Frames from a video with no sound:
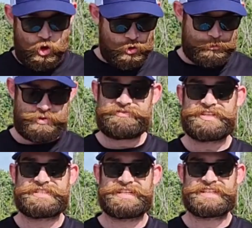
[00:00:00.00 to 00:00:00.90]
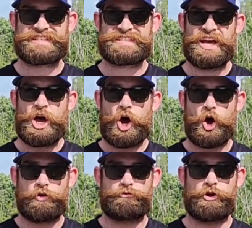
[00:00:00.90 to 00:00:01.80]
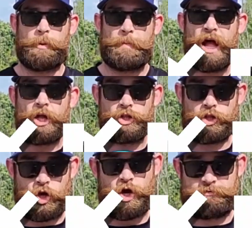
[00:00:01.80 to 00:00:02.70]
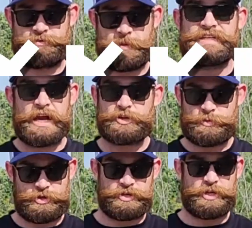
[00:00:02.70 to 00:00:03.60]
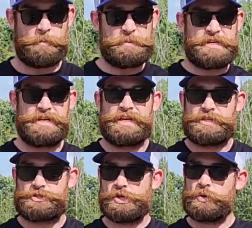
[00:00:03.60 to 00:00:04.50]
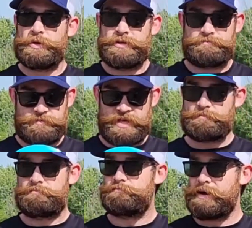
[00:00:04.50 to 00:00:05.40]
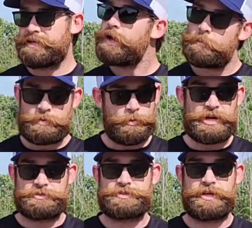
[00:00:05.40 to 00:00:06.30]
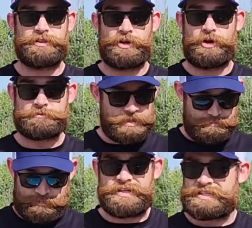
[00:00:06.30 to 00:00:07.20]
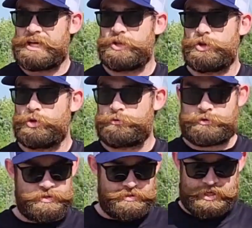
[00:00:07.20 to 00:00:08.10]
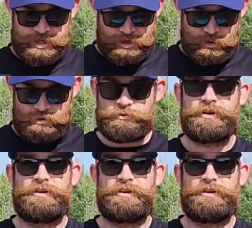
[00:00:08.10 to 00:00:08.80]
All three of these discs are from LØFT. It's not an American company, so it might not be pronounced like LØFT. It's not LØFT that I know of.